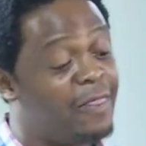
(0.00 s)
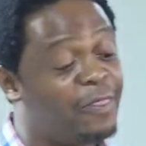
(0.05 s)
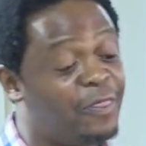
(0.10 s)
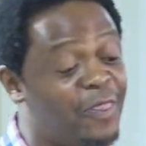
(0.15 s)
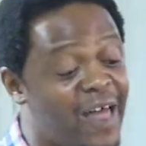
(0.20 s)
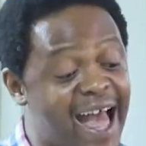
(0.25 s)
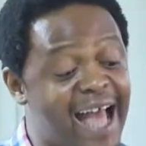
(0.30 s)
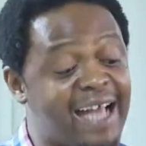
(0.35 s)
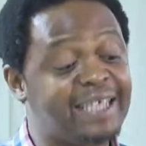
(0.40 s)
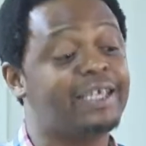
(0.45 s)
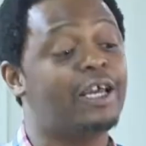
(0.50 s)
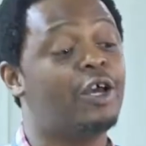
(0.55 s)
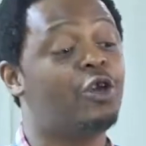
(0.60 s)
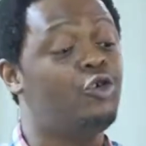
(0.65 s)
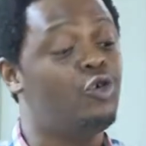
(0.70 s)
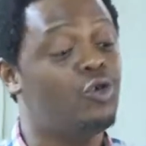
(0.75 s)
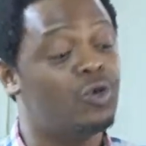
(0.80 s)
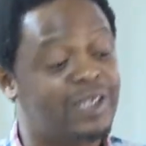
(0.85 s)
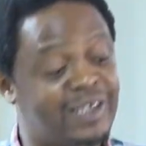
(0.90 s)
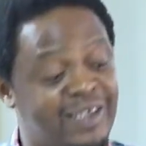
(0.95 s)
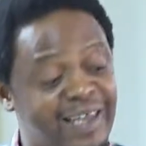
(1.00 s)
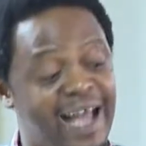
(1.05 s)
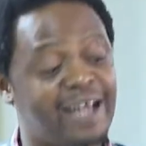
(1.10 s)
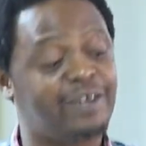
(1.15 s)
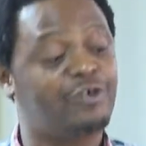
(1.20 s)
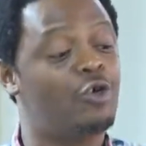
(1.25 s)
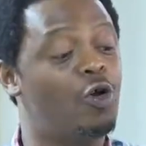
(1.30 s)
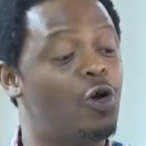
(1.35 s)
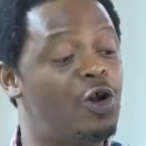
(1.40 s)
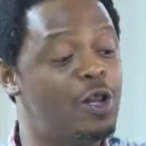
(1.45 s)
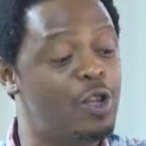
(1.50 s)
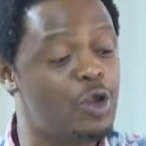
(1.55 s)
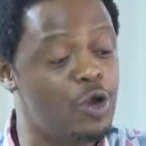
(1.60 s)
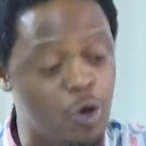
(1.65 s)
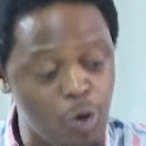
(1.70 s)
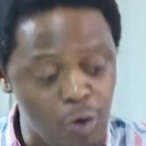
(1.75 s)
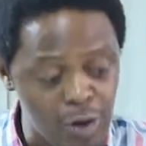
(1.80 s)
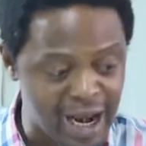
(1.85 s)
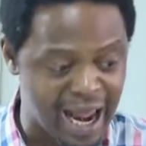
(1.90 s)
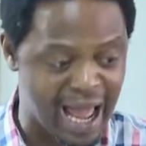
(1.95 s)
that you start your
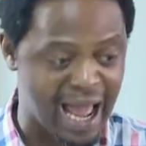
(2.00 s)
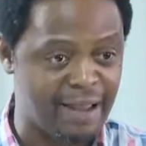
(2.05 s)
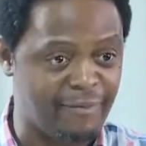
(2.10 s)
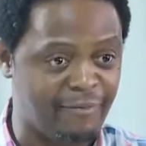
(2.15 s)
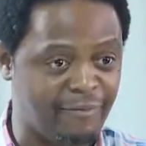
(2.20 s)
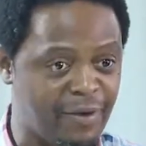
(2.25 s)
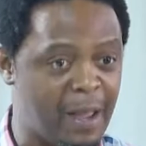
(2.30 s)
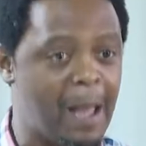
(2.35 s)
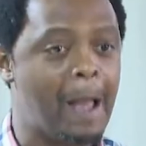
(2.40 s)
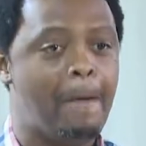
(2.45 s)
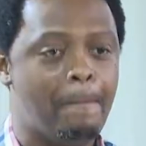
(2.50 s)
new life